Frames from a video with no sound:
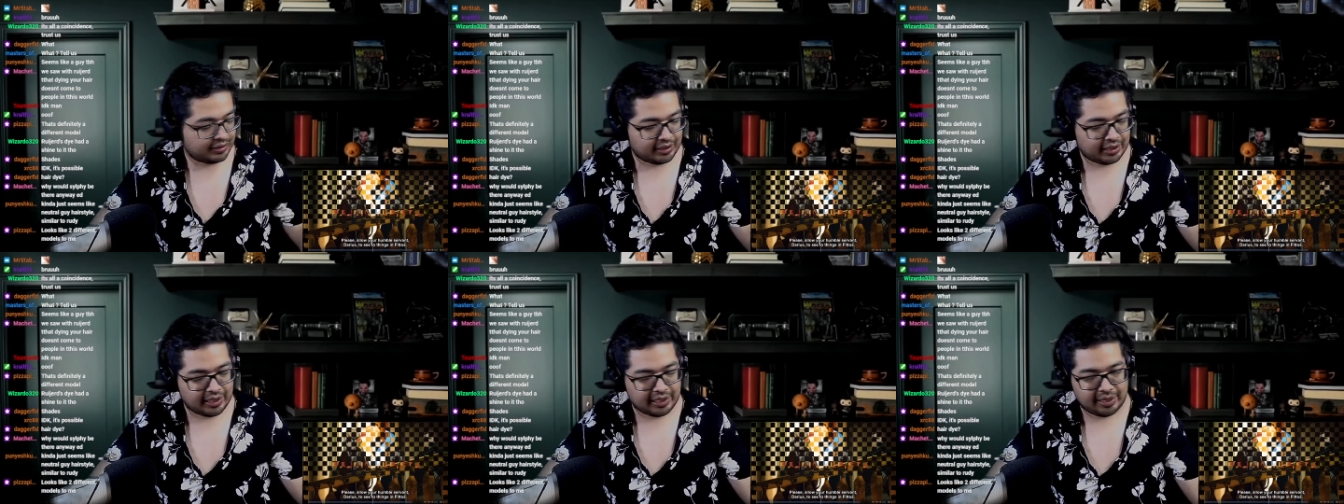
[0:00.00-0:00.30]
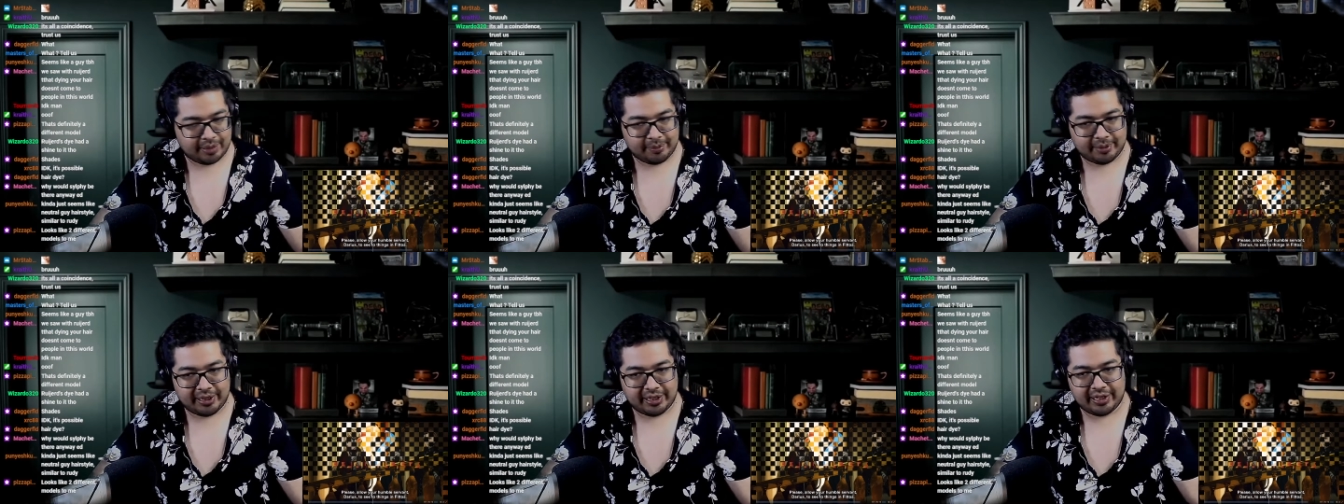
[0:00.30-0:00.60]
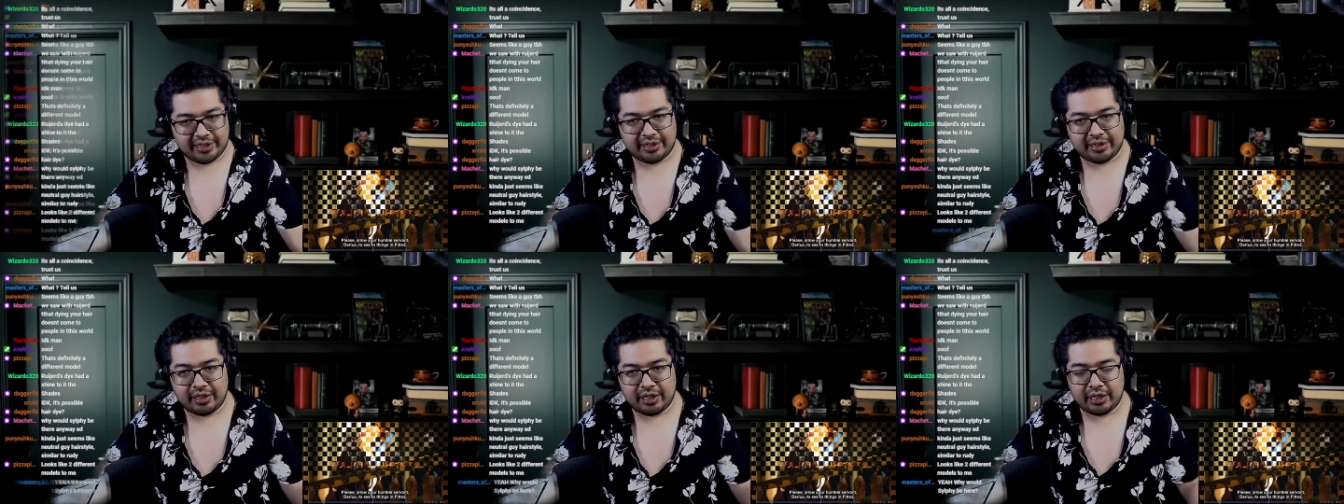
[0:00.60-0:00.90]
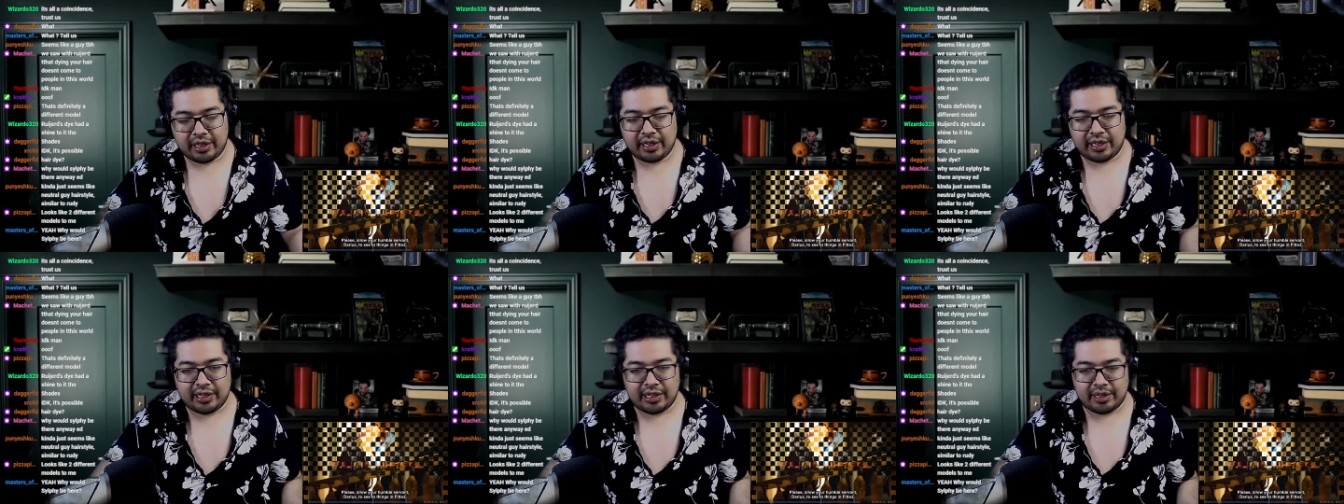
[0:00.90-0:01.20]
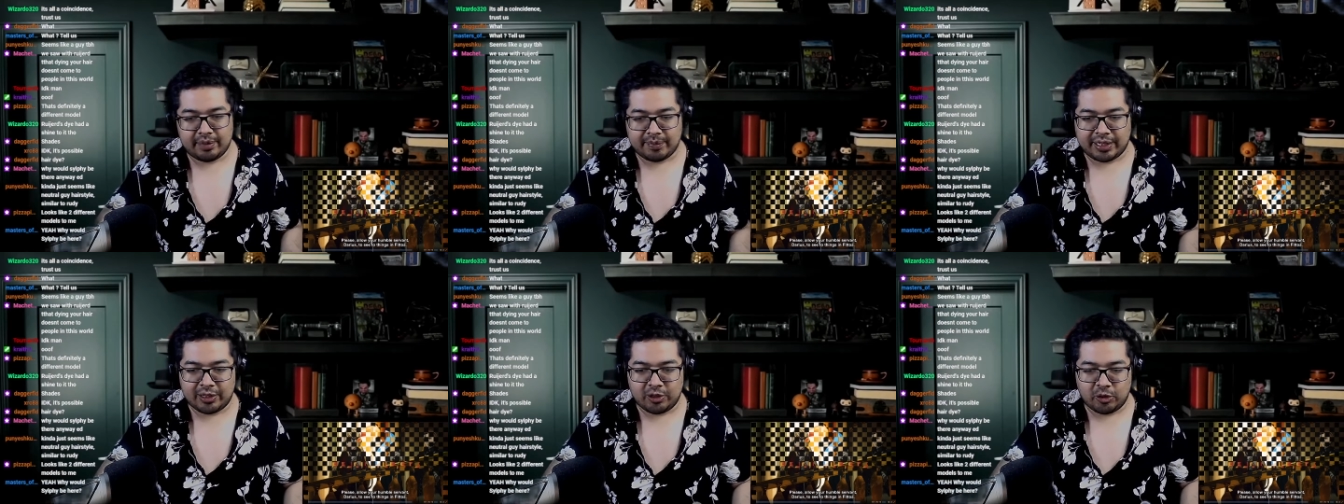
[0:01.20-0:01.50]
Yeah, man, I
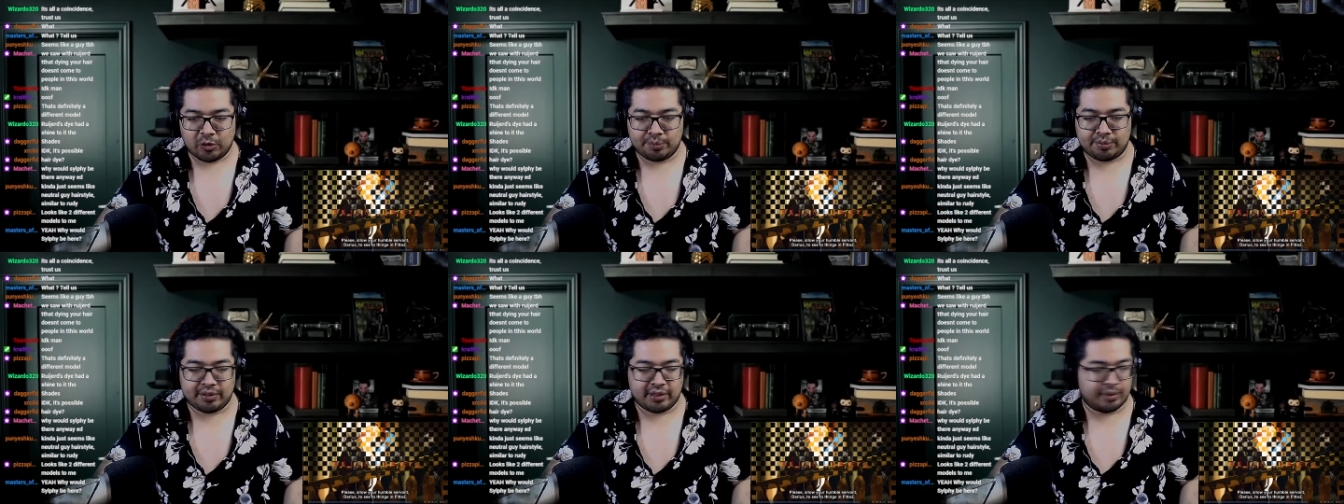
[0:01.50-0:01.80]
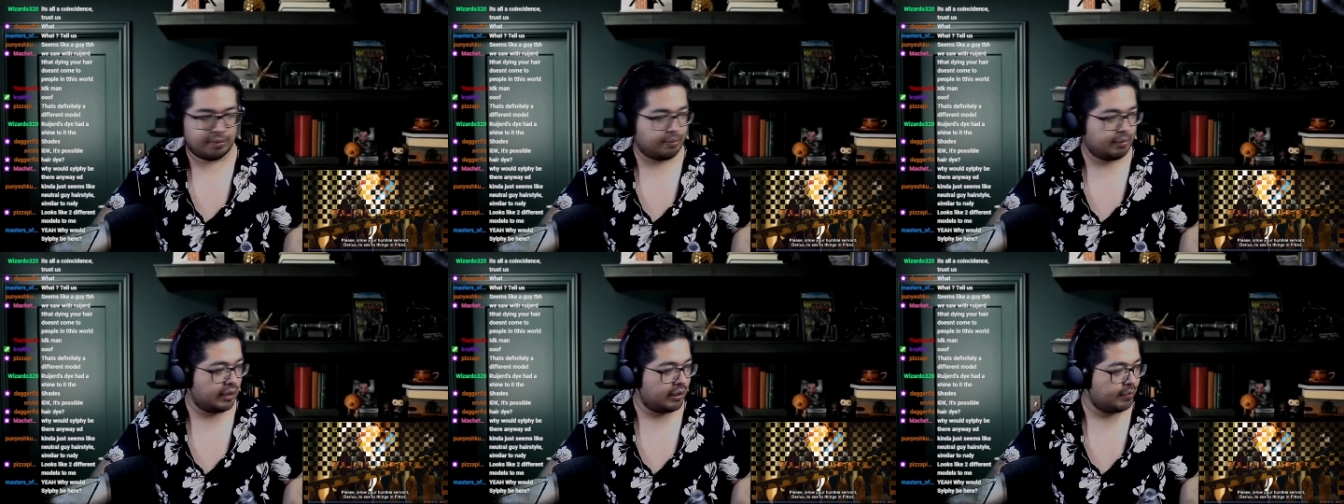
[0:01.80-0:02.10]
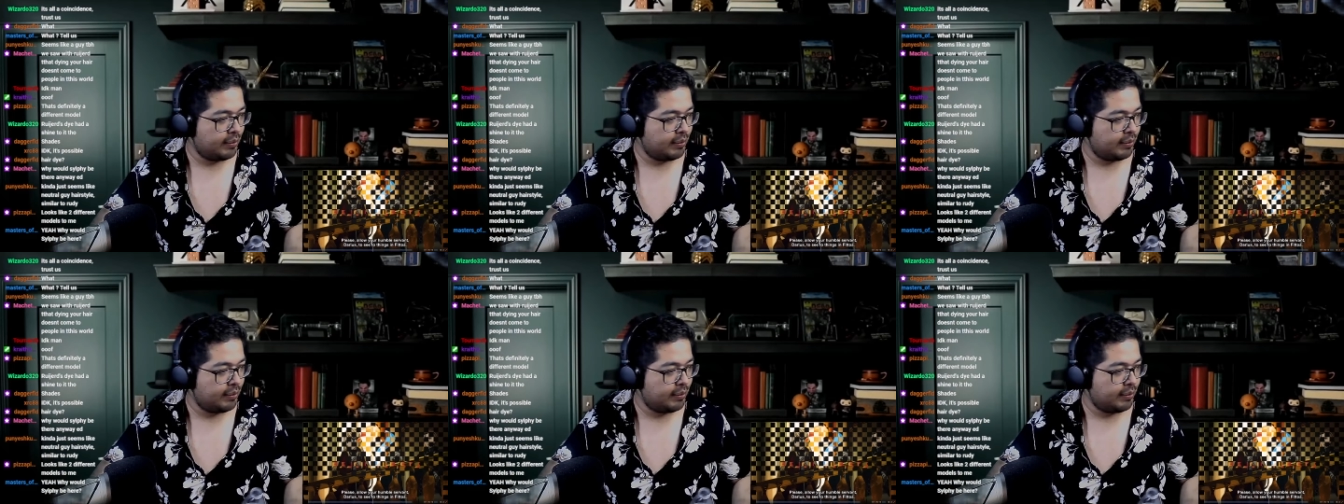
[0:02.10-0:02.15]
got my hopes up.